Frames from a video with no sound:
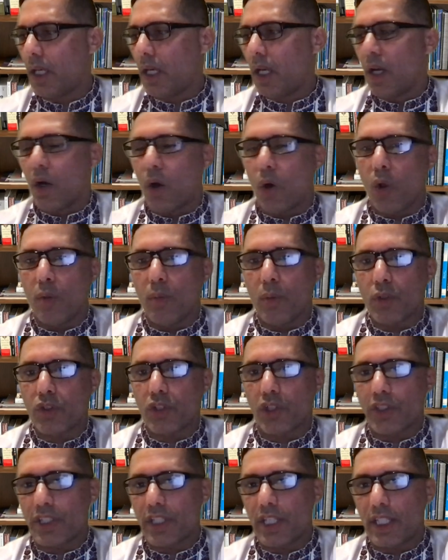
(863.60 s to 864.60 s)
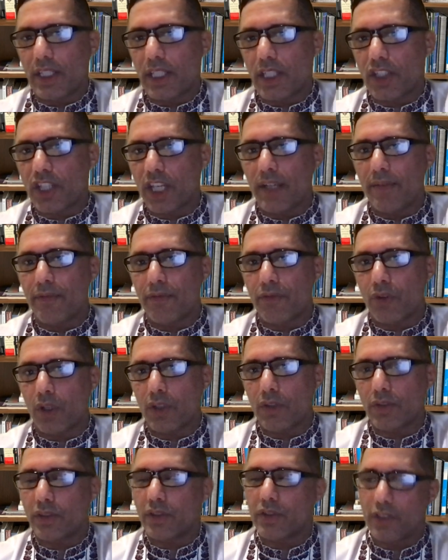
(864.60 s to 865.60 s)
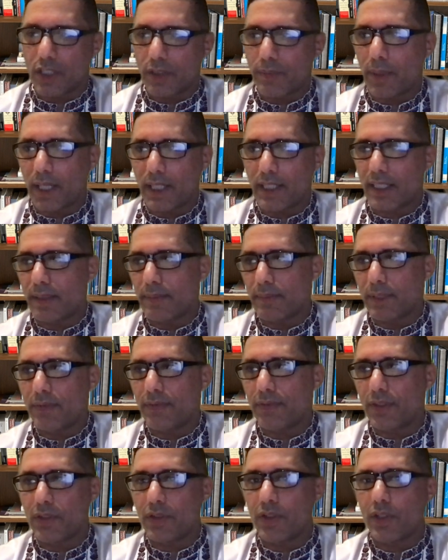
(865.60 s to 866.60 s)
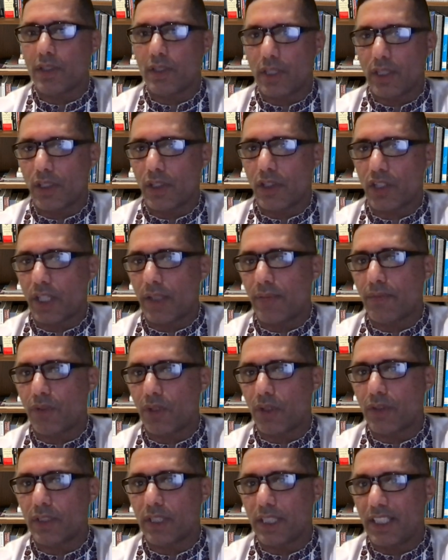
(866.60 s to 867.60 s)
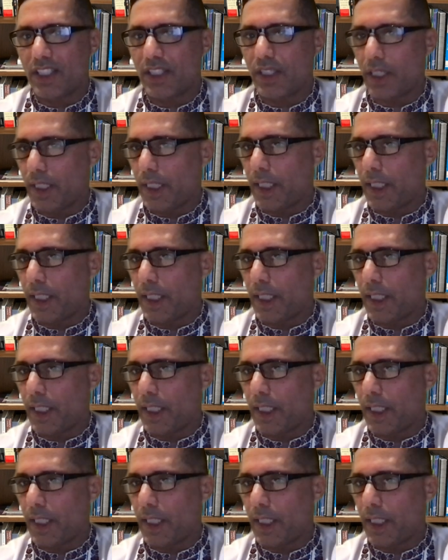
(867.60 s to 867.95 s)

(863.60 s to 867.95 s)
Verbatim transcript: almost on this, in the same front, despite some differences, in the same front in Syria.